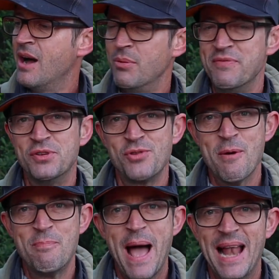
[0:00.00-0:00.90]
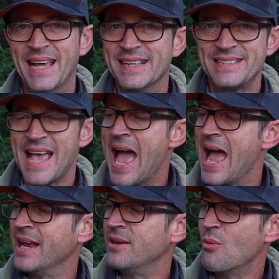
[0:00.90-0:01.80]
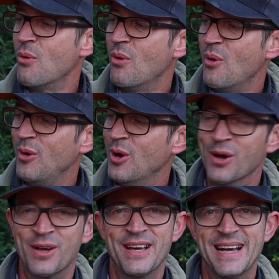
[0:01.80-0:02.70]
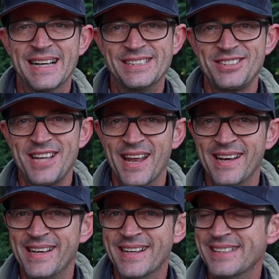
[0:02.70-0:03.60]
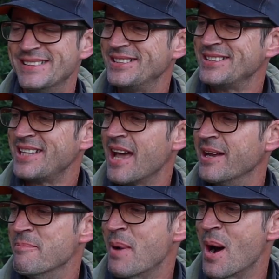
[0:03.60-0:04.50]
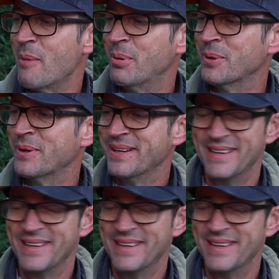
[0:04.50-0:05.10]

with the drilled pellets, and look, a stunning, stunning barbel.